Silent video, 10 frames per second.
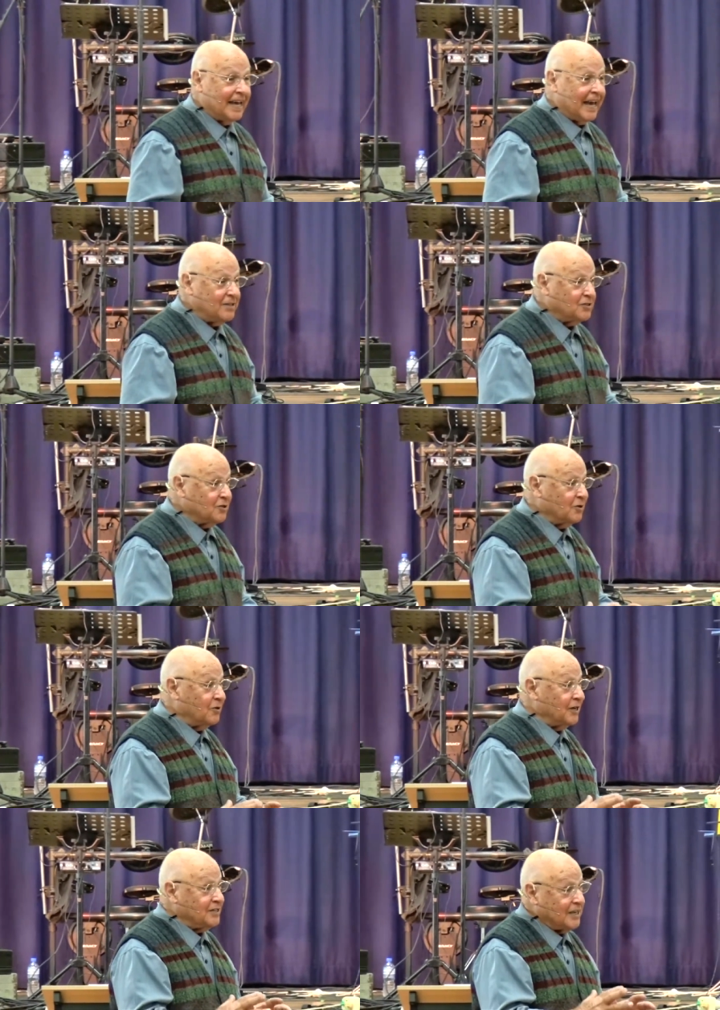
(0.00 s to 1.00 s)
And
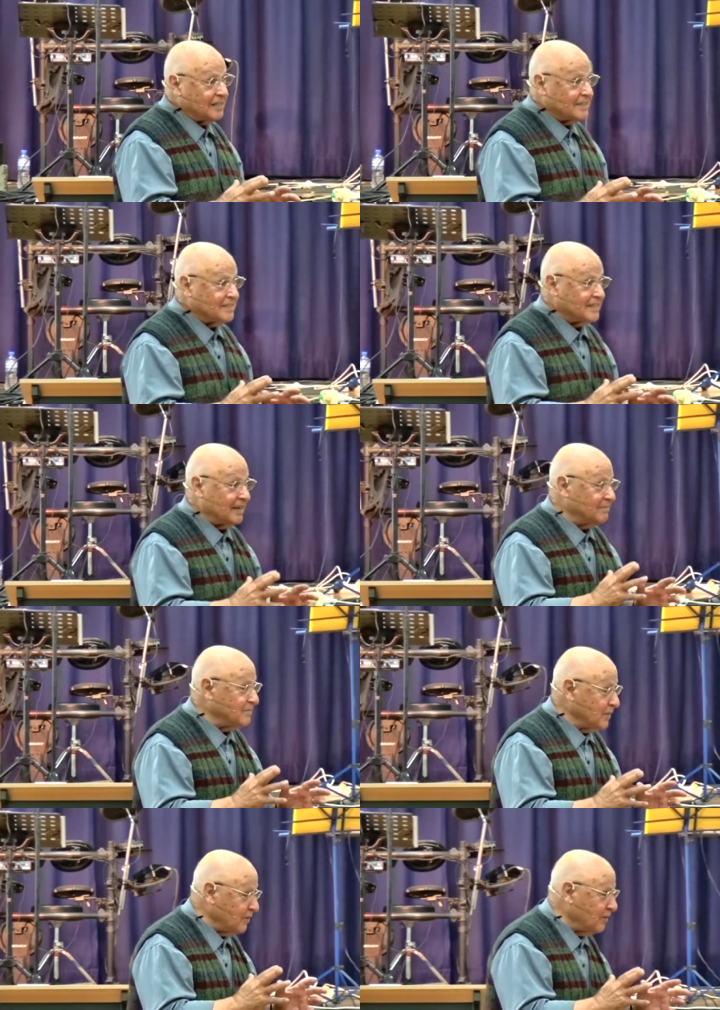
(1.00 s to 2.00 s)
so it just,
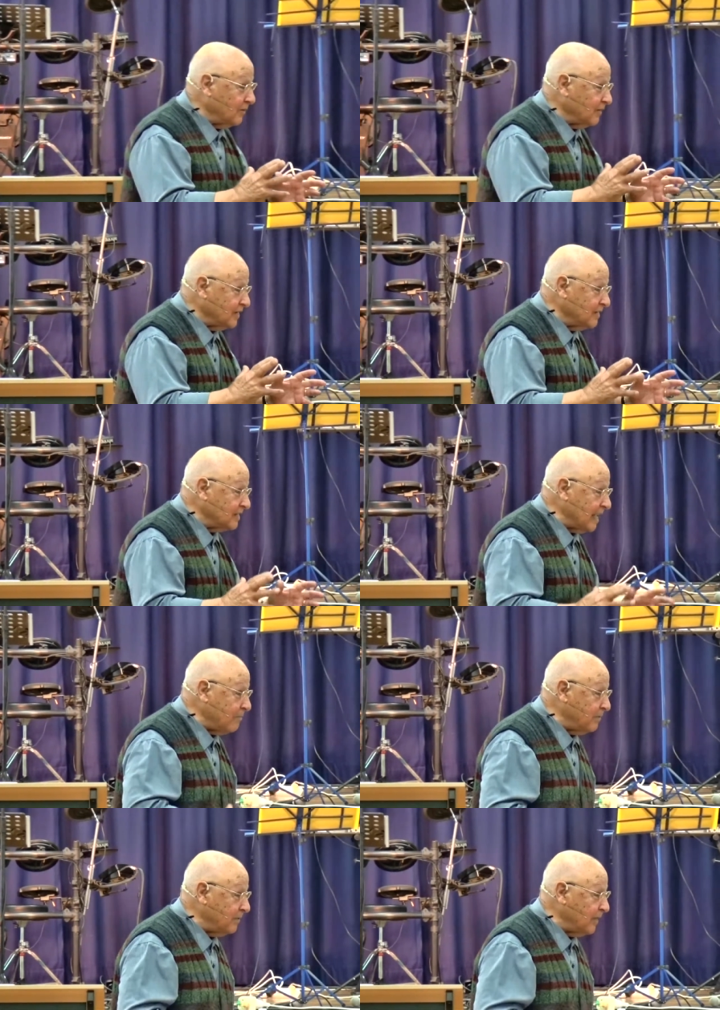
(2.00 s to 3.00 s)
um, you know, it just
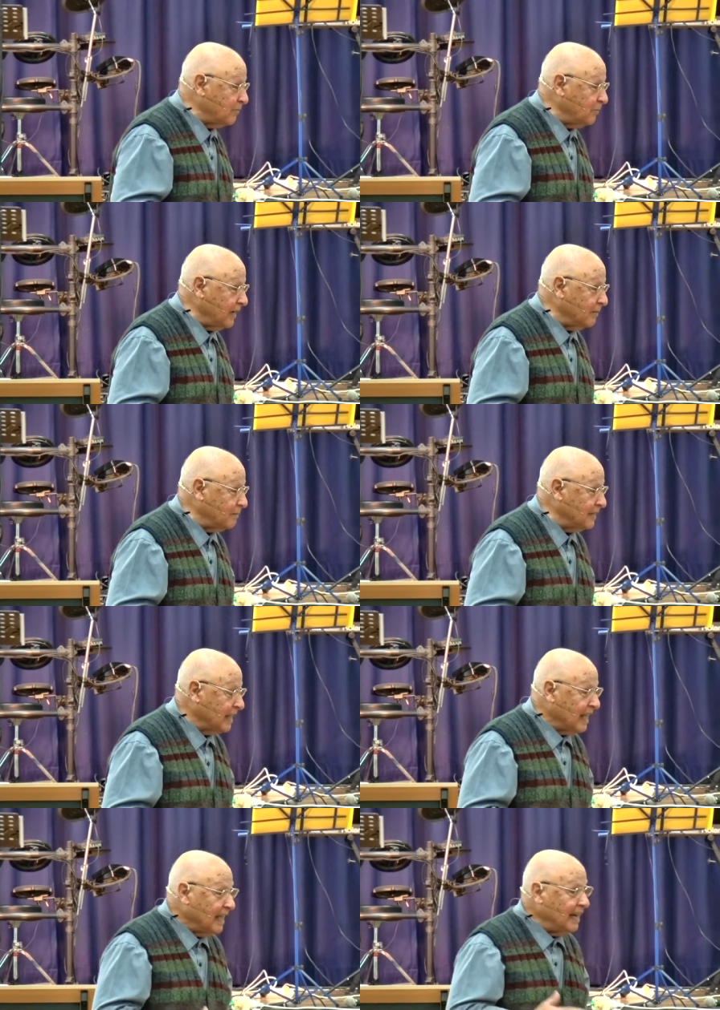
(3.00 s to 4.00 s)
happened that way. But
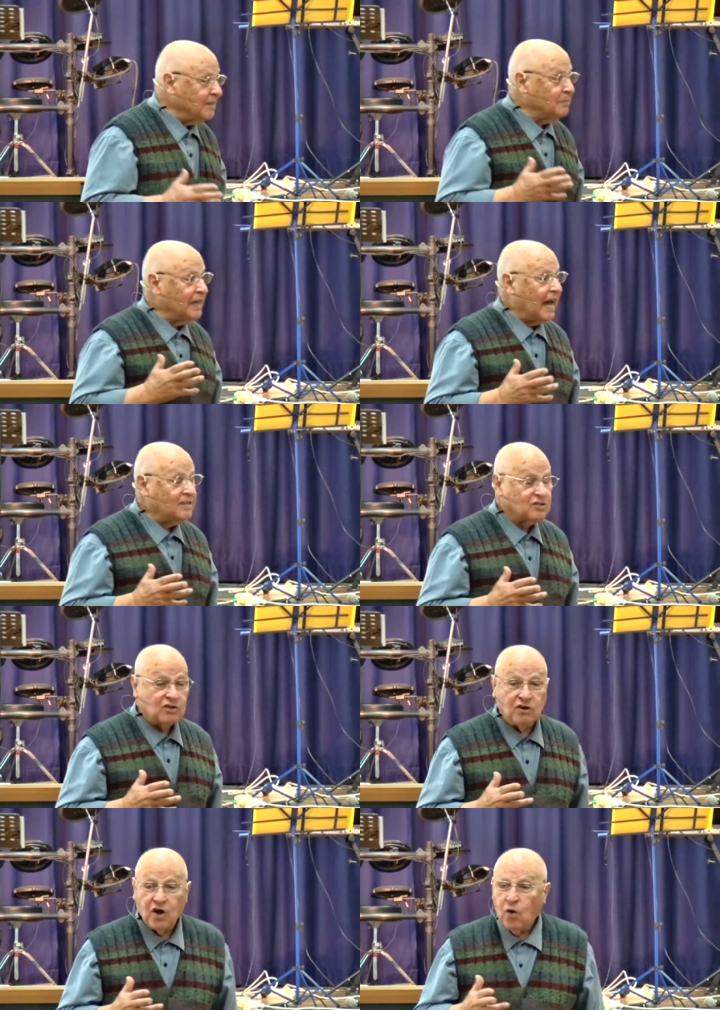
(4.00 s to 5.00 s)
let me ask
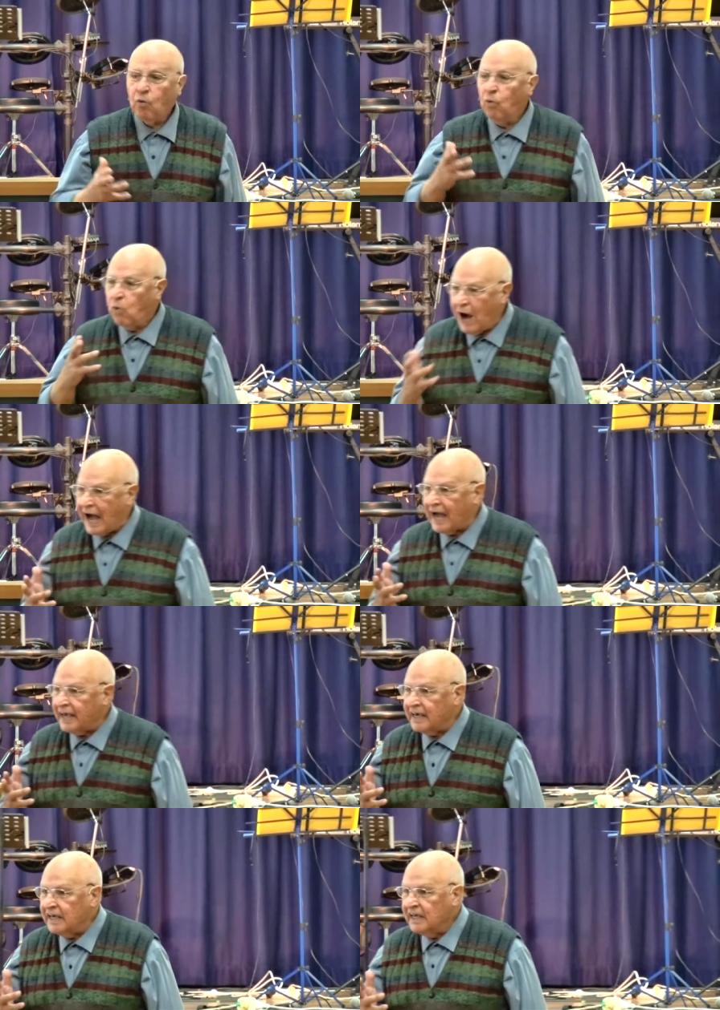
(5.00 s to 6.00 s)
you,
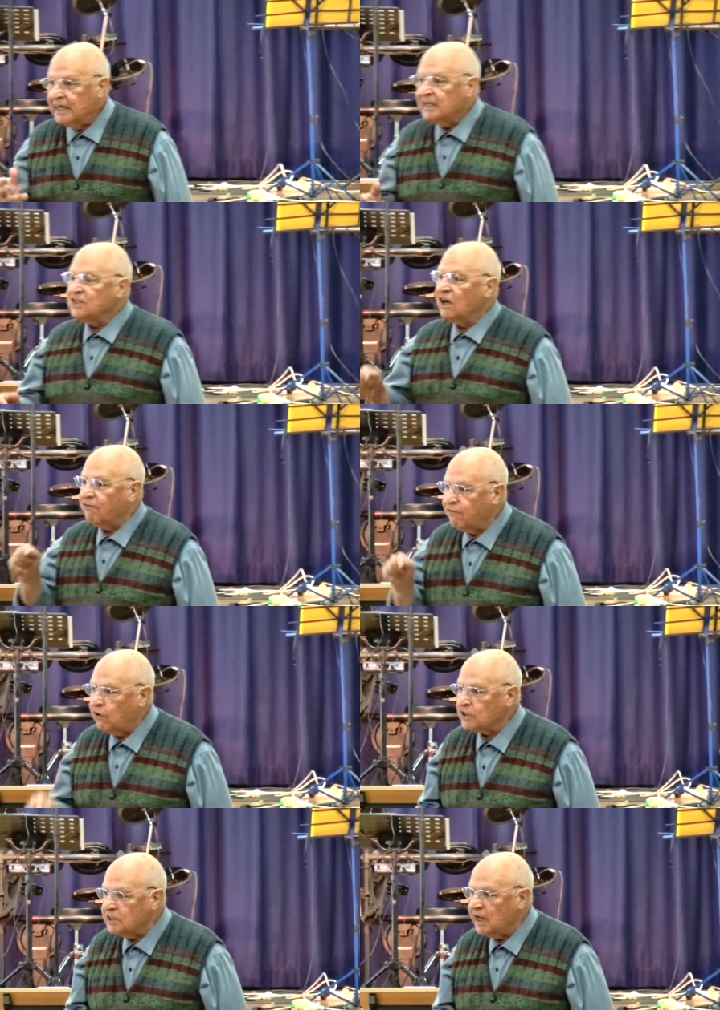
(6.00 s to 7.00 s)
why the
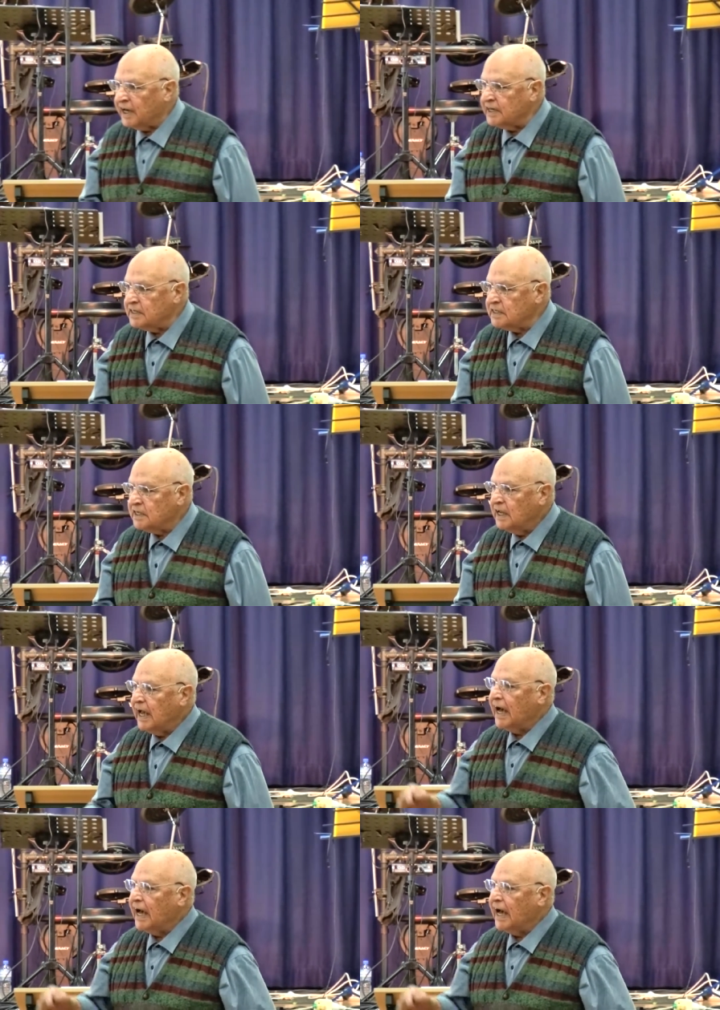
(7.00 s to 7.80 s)
fortnight